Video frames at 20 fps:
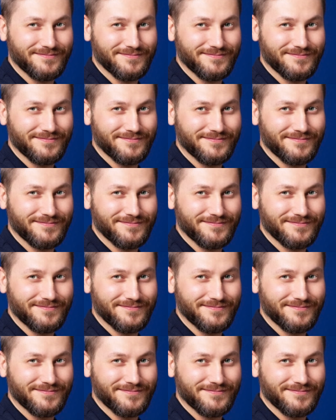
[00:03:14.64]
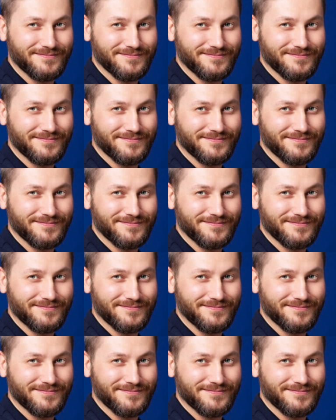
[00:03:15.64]

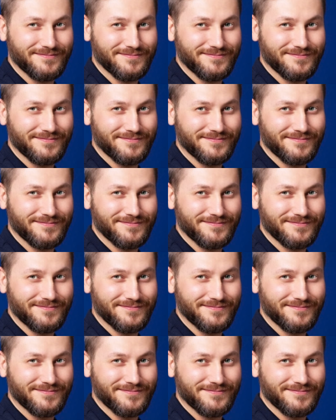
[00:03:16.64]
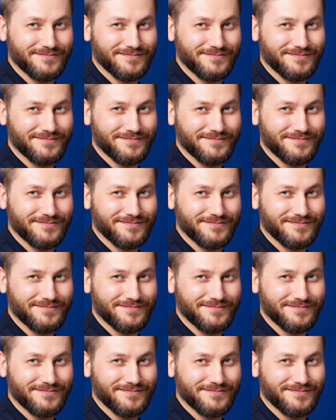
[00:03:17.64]

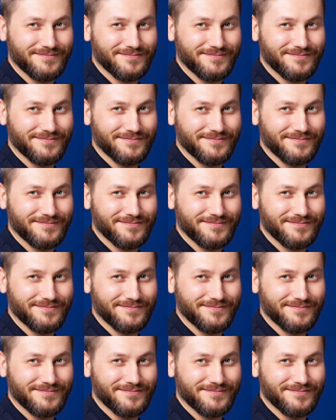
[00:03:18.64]
(no lip movement)